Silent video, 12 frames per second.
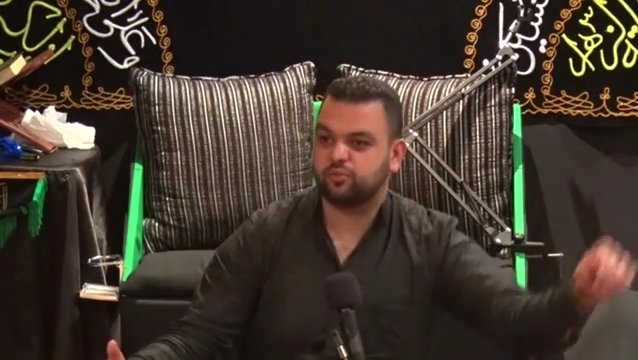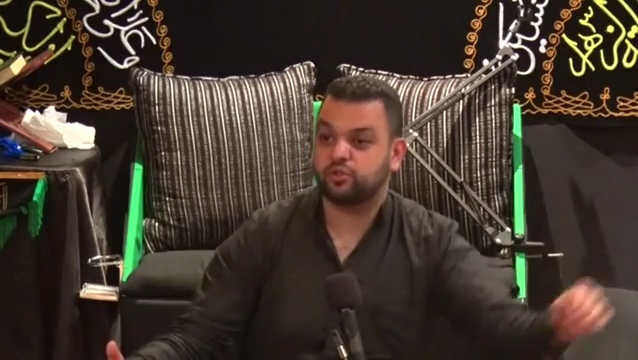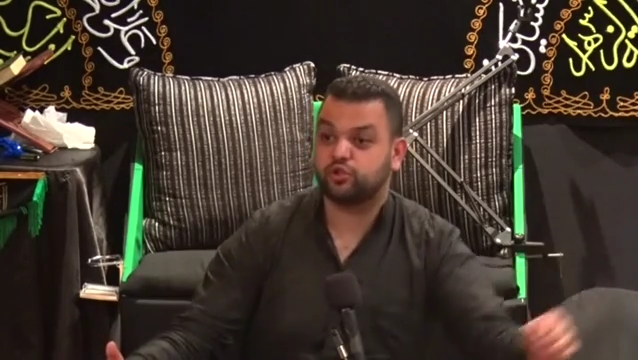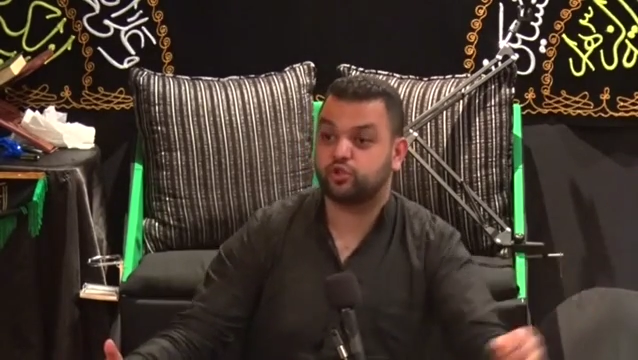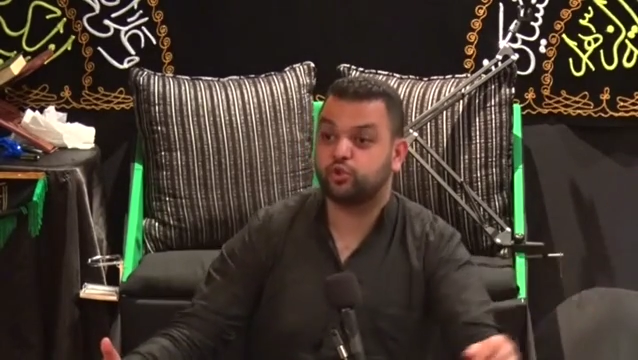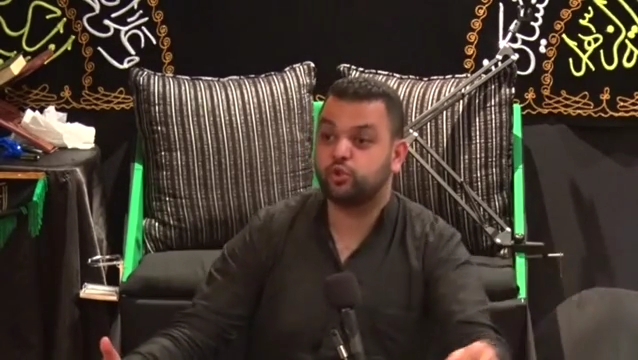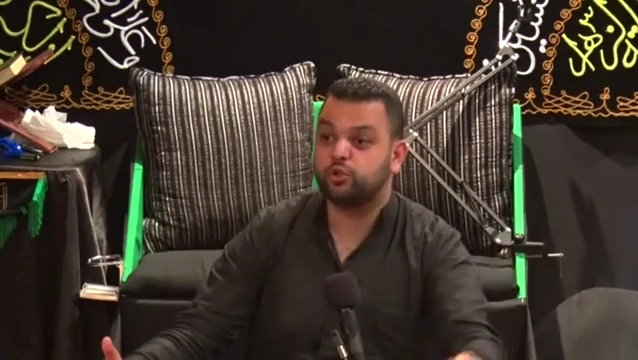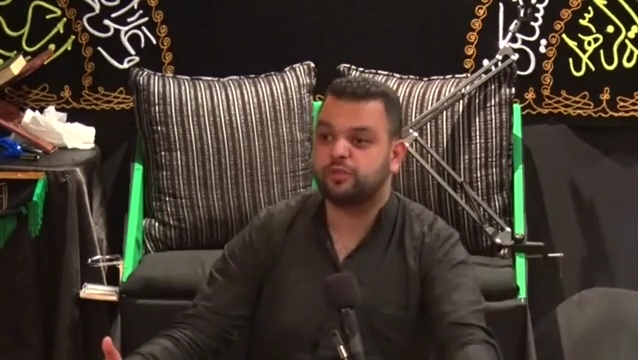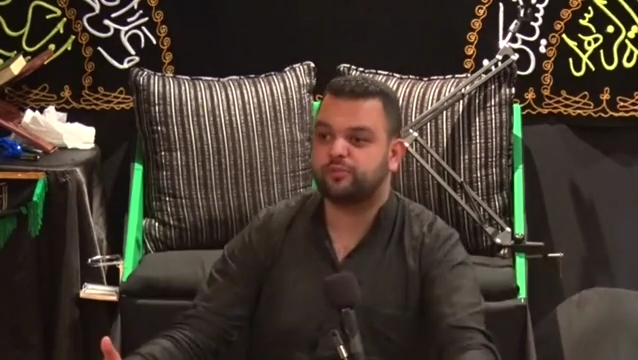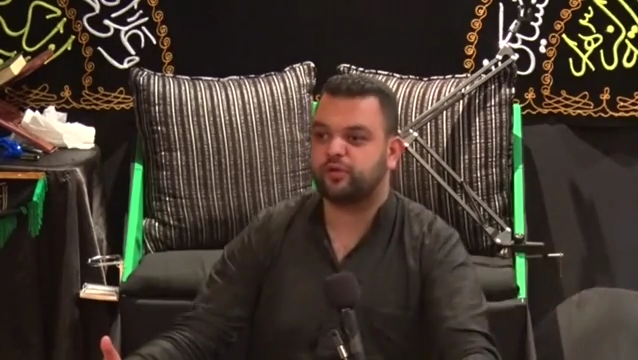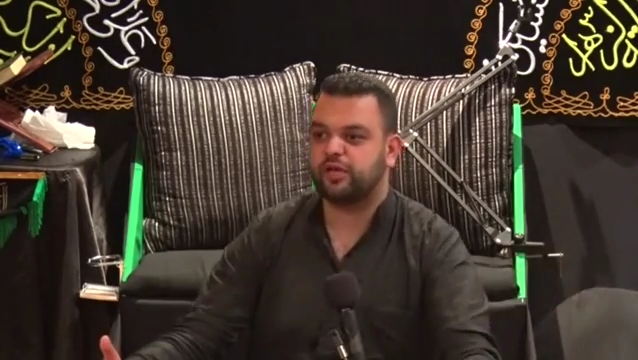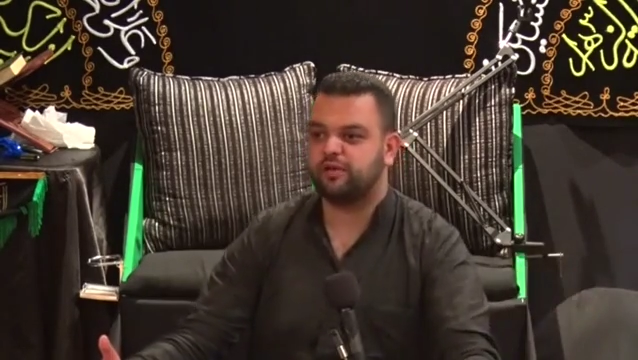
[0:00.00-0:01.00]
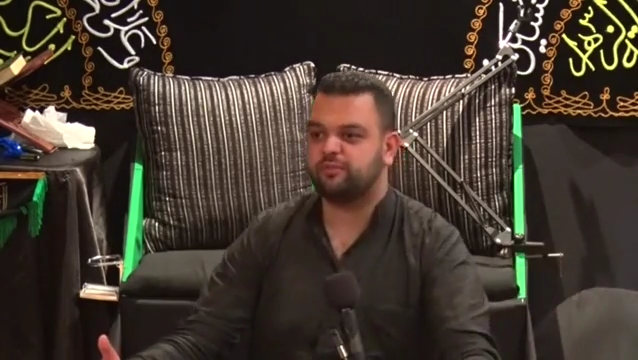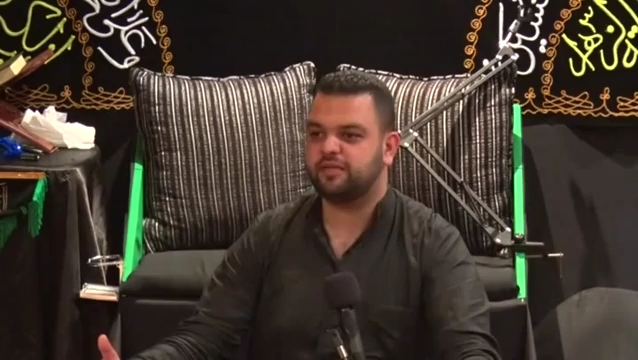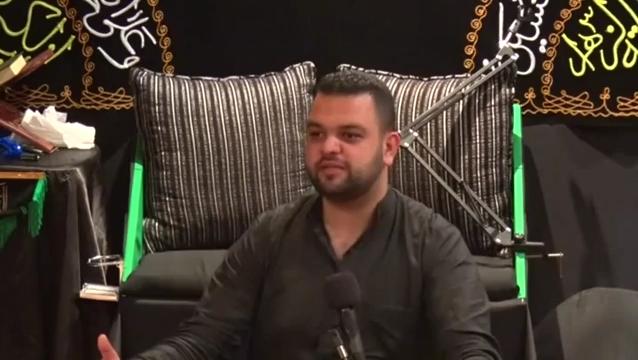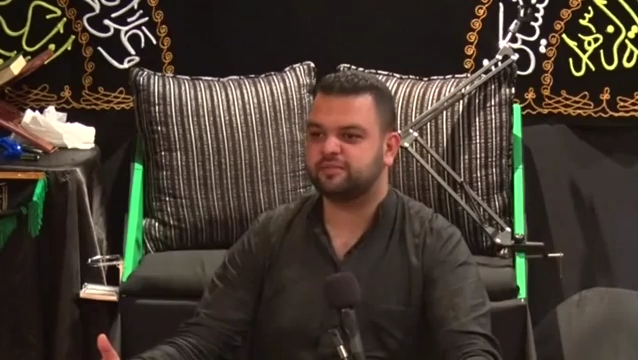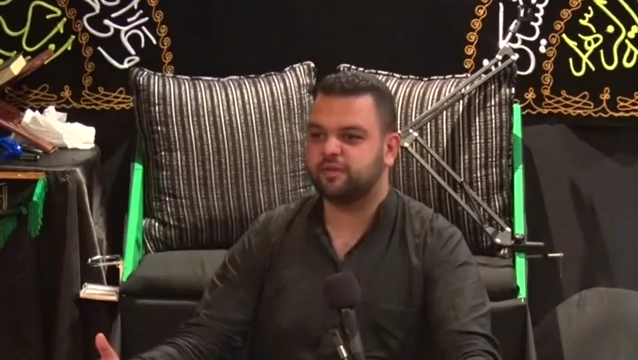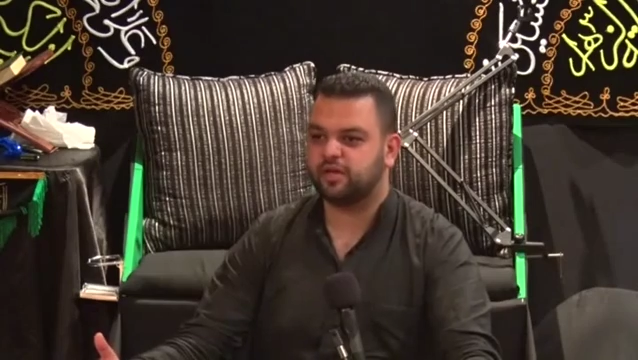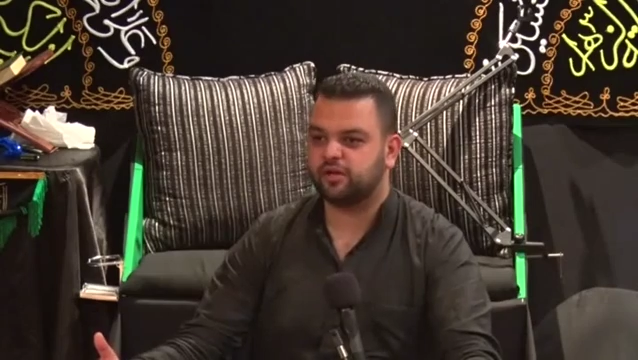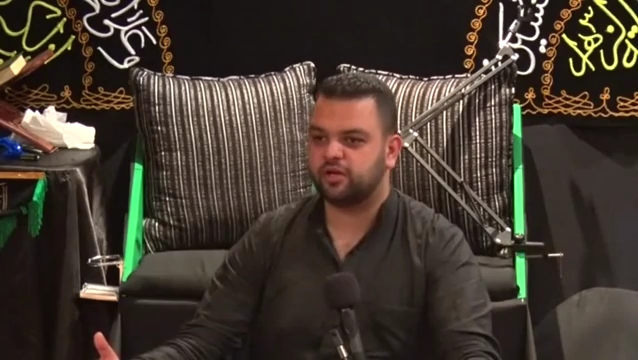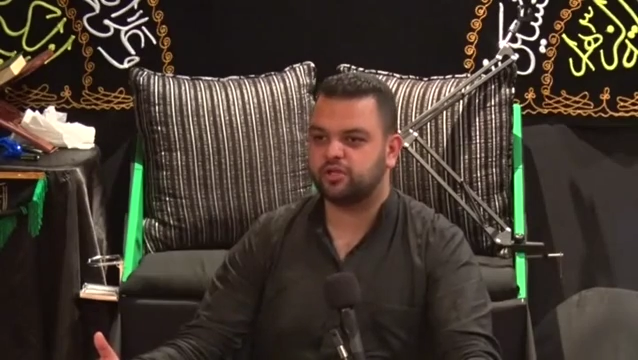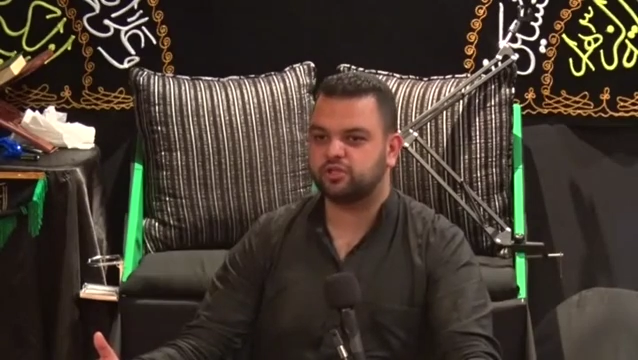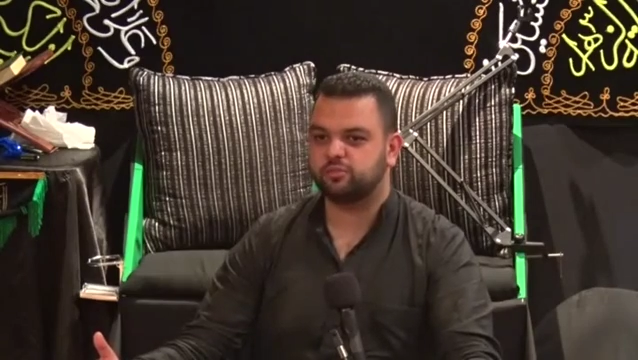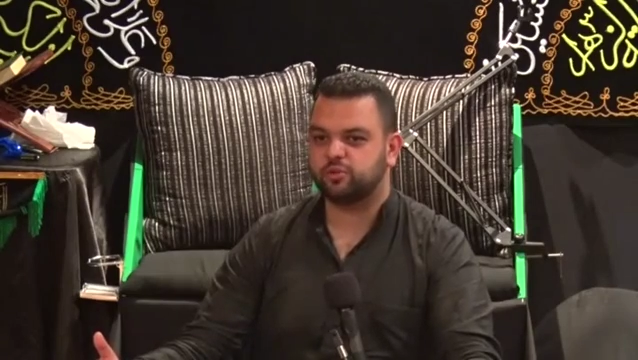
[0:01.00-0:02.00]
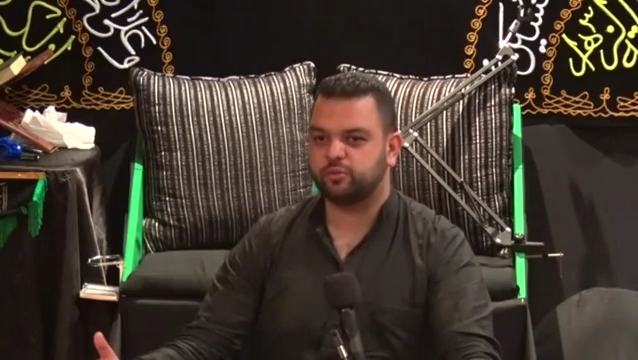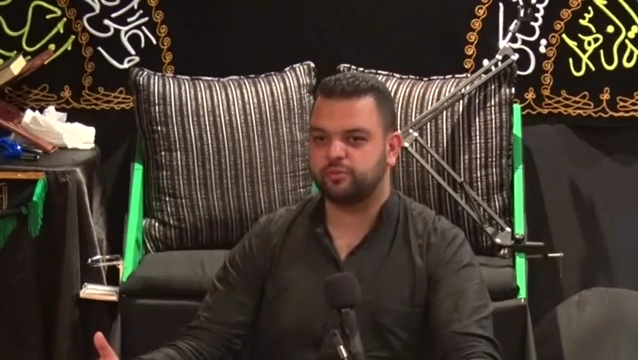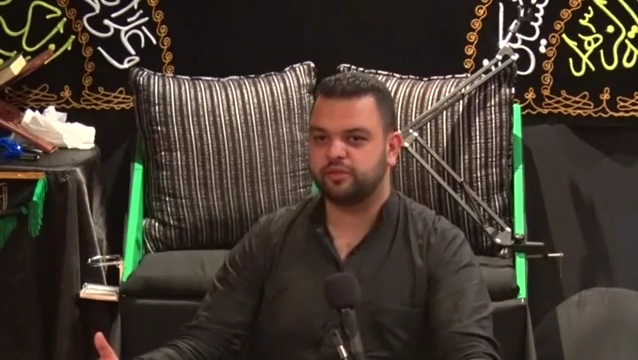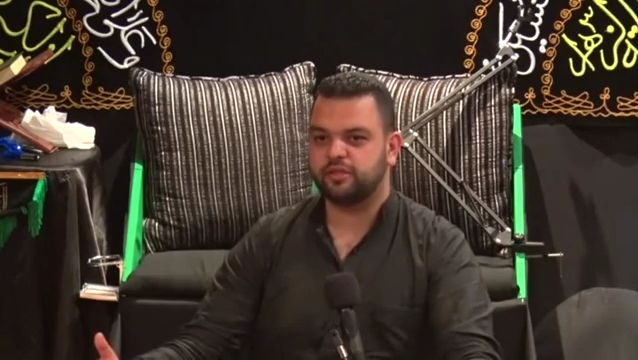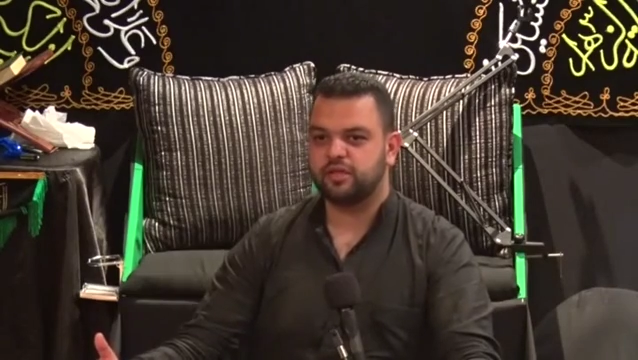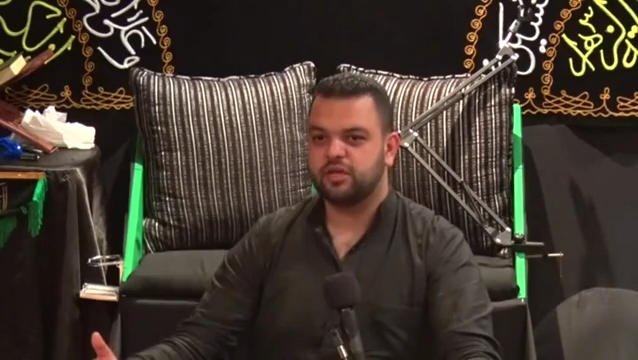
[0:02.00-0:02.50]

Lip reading: what truly prayer means, Mi'raj al-Mu'min.